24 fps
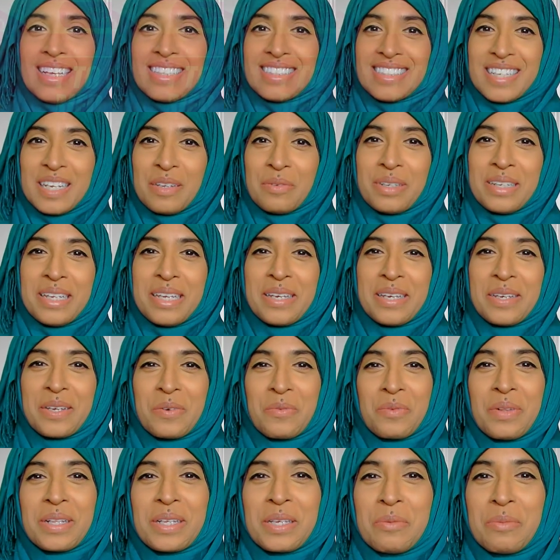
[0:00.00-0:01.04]
Assalamu
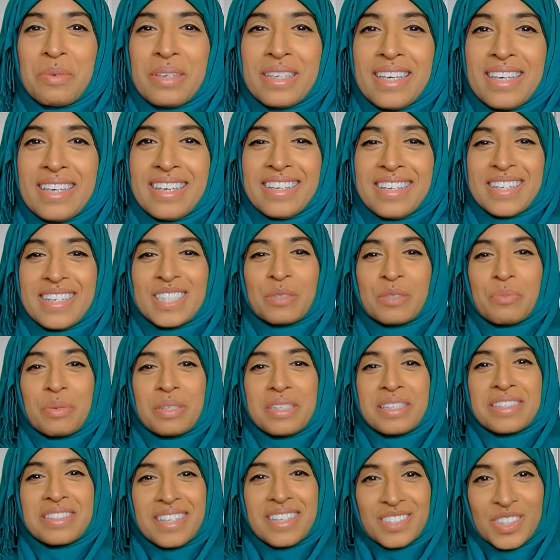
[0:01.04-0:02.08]
alaikum, welcome again. It's
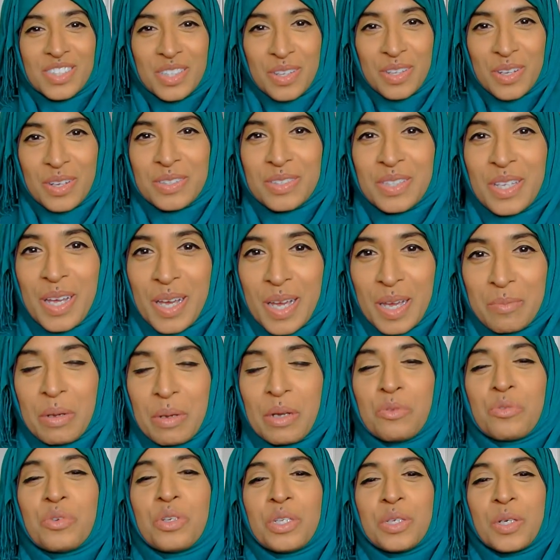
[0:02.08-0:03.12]
been such a long time. I
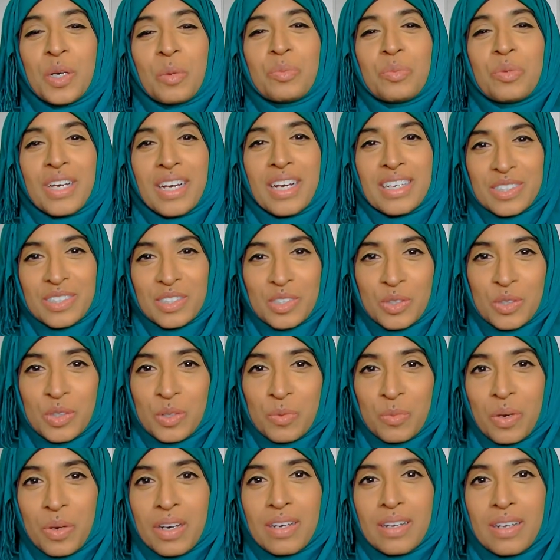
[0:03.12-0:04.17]
really hope you guys are
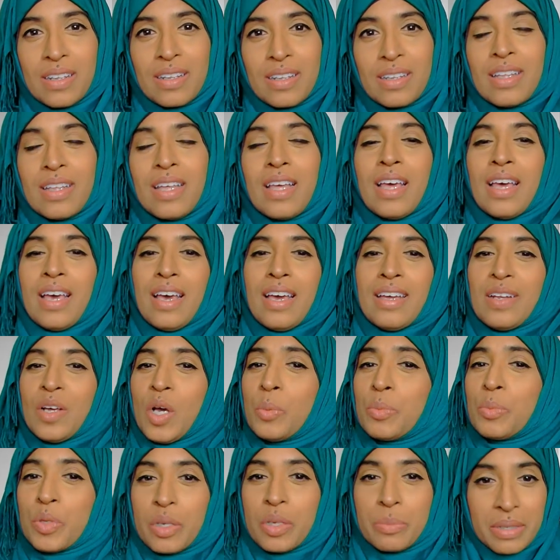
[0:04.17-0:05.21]
doing well, and I
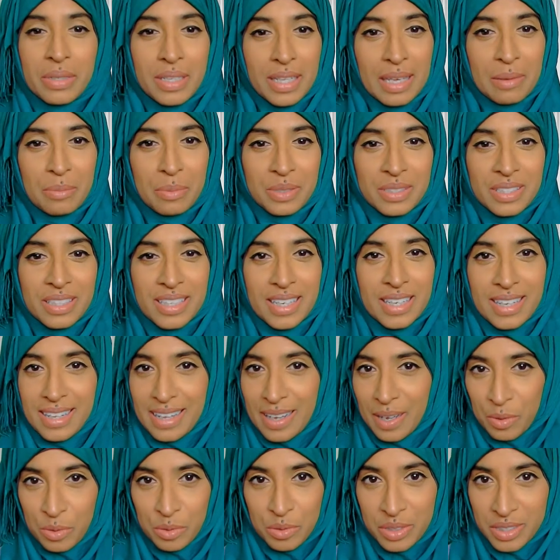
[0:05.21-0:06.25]
hope you've been able to get
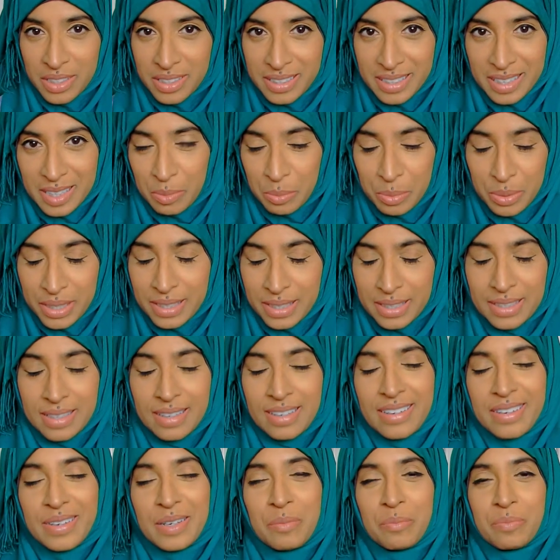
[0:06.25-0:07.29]
out a little bit,
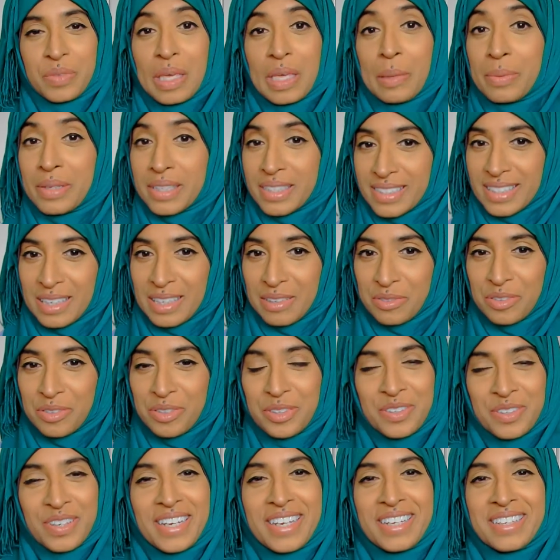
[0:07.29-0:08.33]
keeping safe,
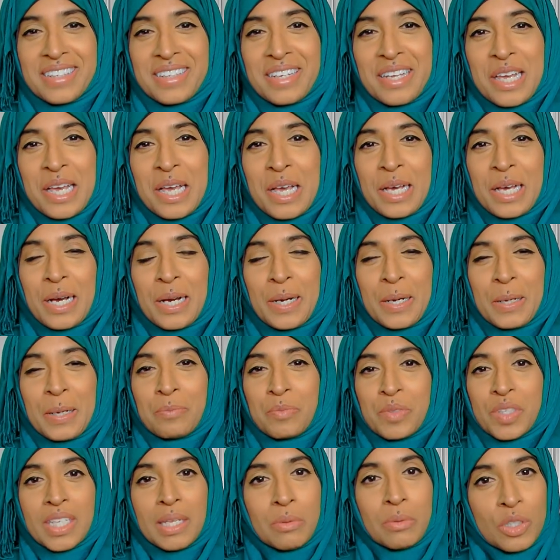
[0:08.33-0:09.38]
right?
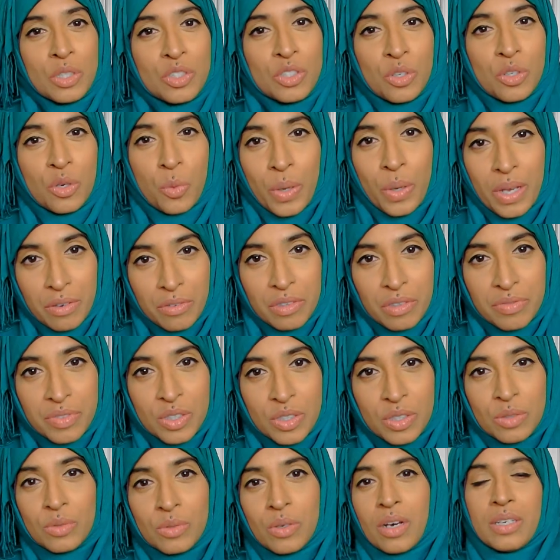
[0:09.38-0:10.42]
Today I'm going to do a quick
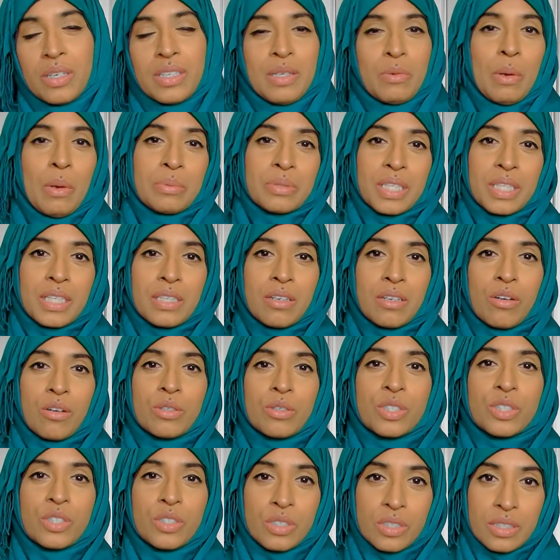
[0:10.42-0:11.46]
review on a website
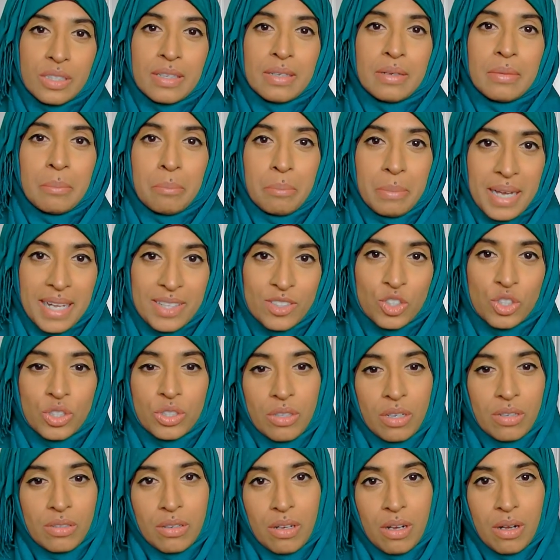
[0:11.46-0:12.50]
called
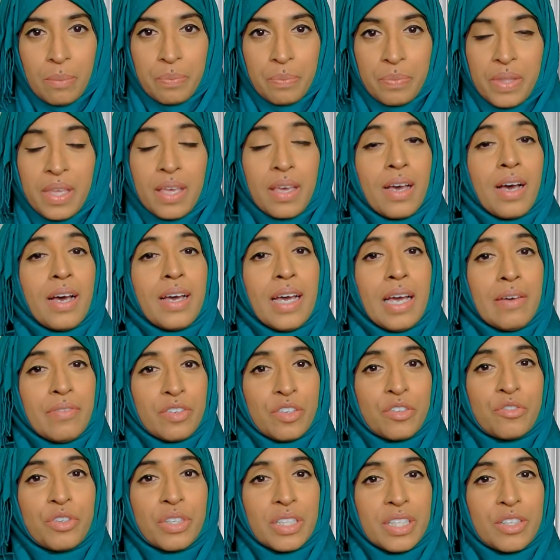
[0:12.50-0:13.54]
sunnahmatch.com. I
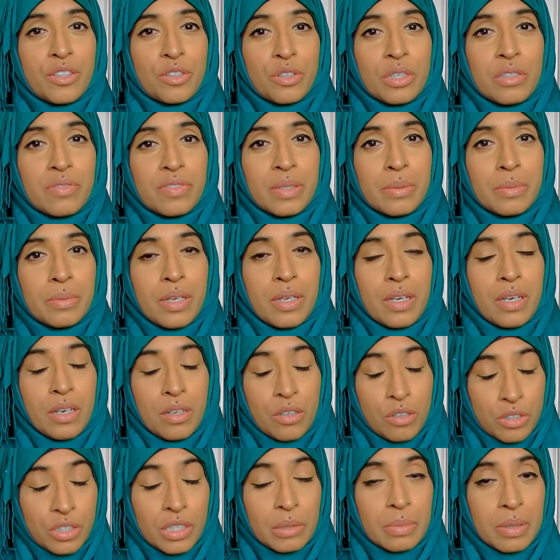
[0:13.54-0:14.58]
haven't really heard
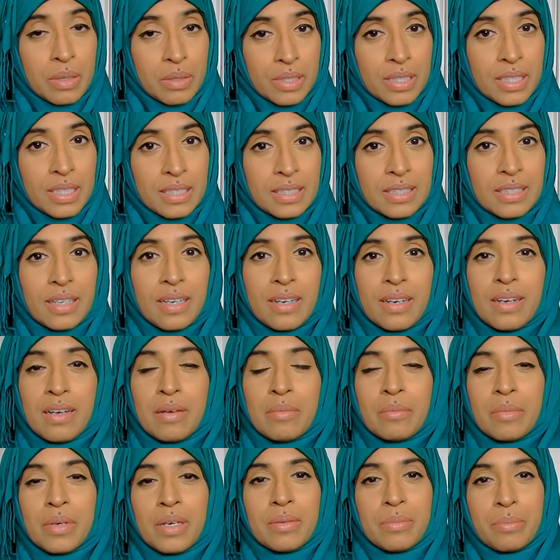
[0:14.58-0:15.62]
about it,
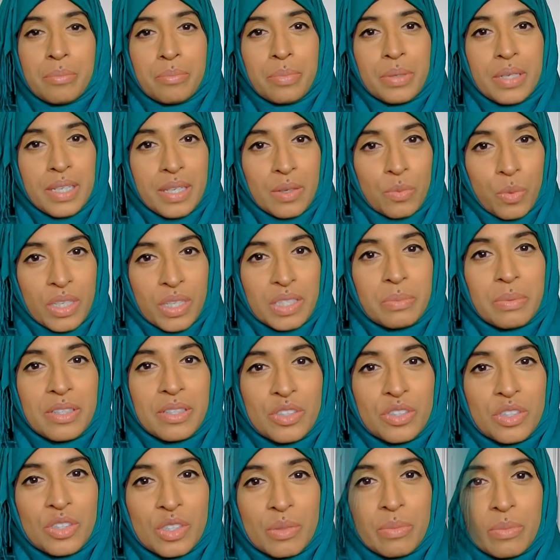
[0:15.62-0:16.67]
but it was
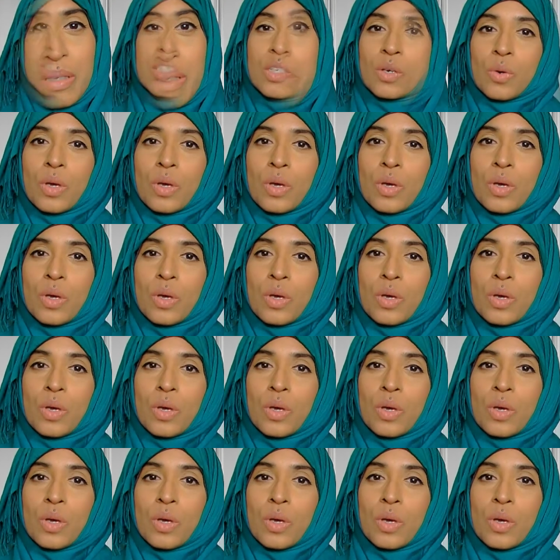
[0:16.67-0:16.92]
mentioned to me